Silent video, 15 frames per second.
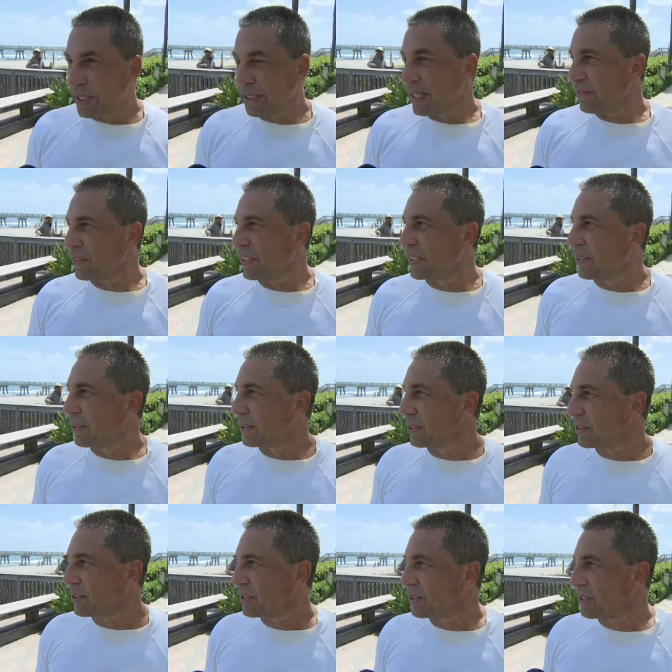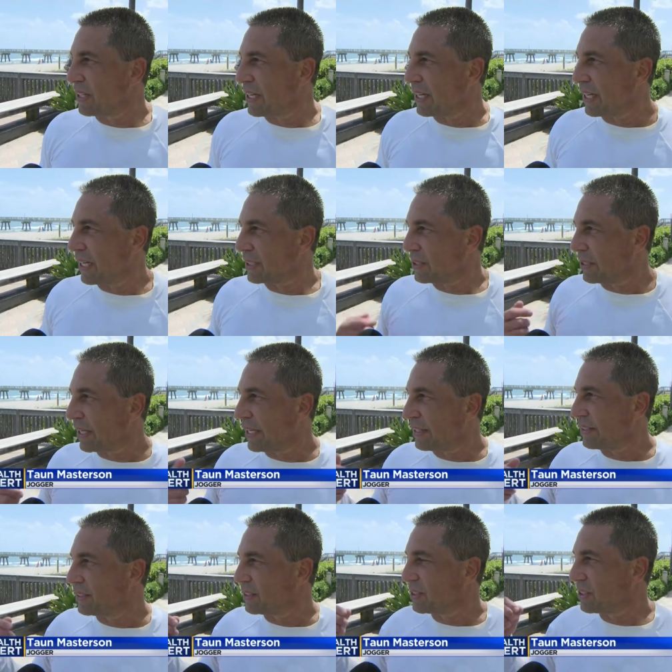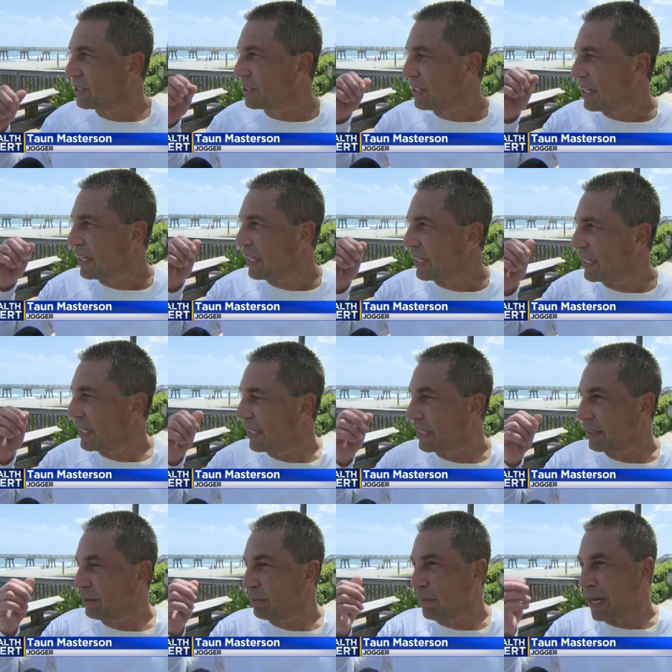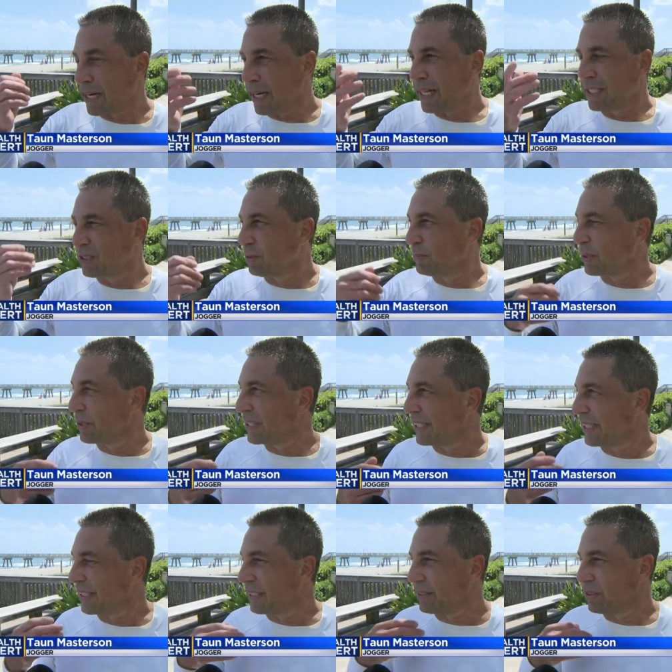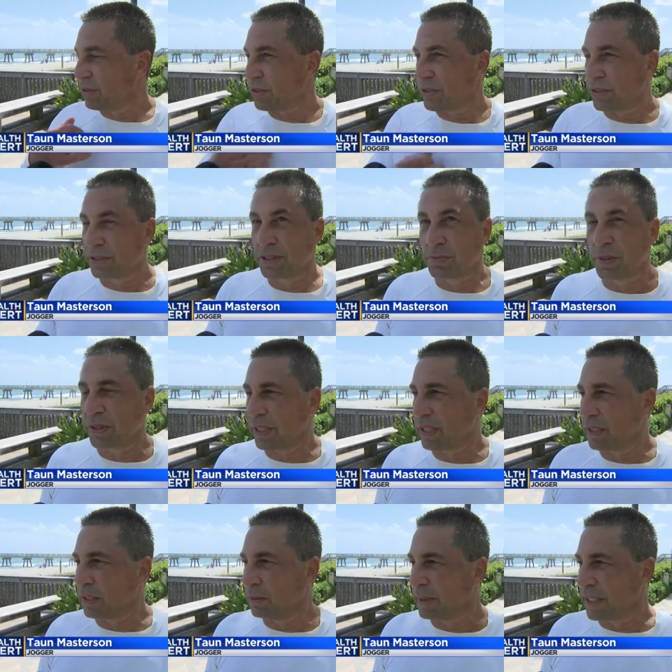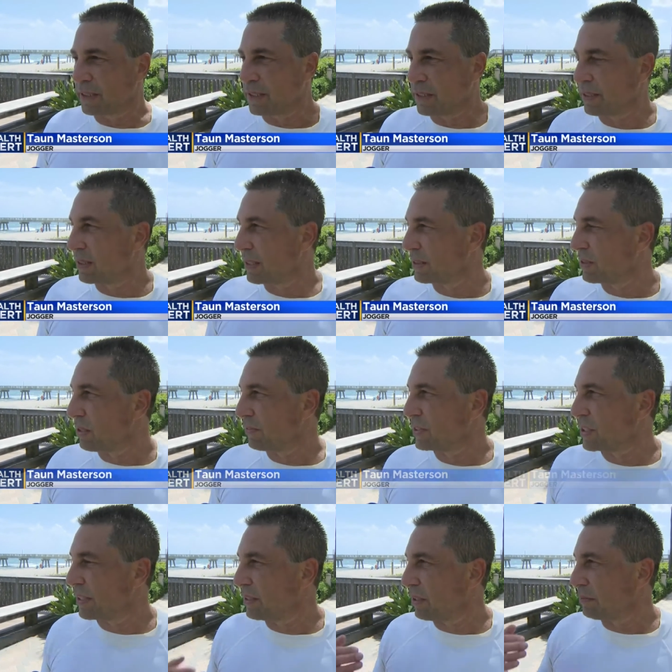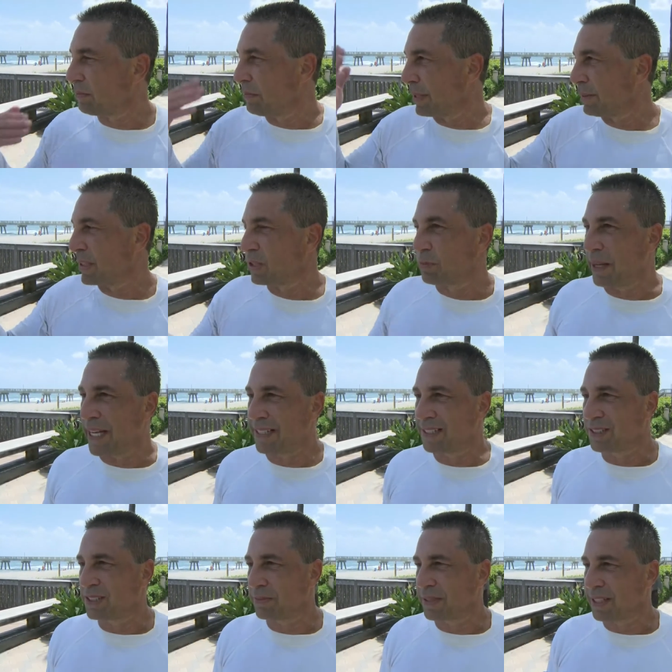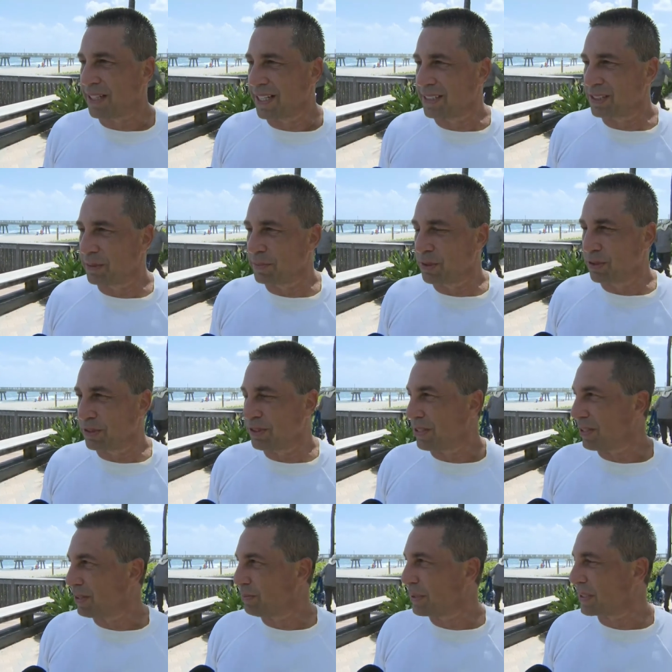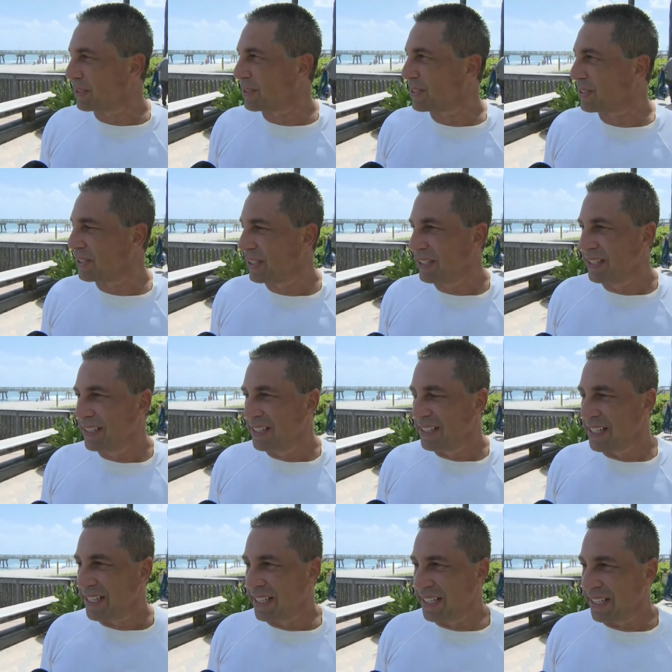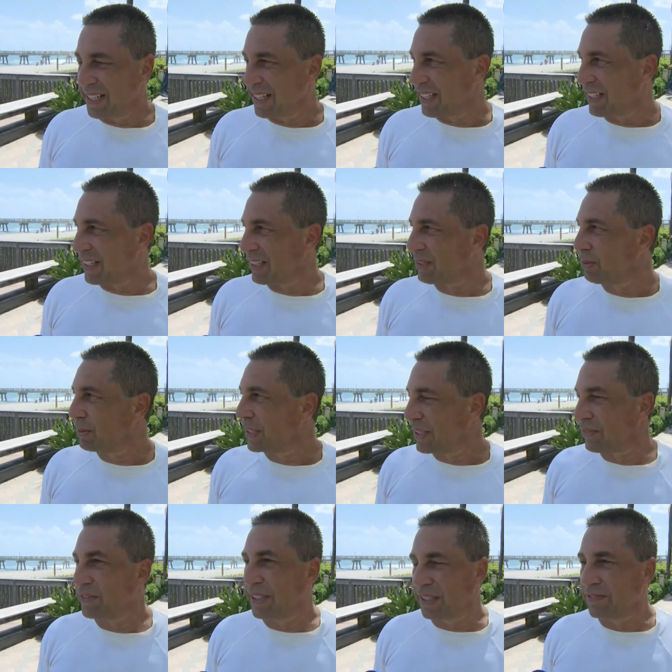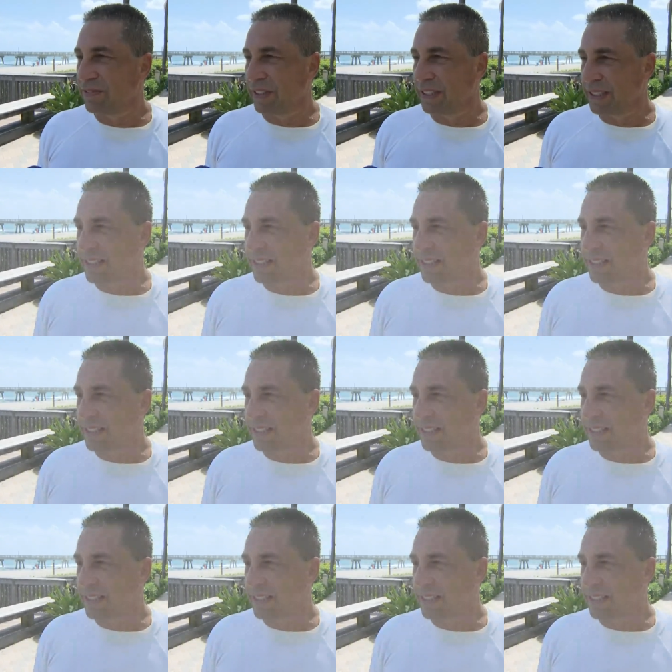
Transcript: can definitely notice uh, today there's uh, my eyes are burning and the throat's burning a little bit. It's obviously not maybe as bad as some of the guys up north are, but uh, we definitely can feel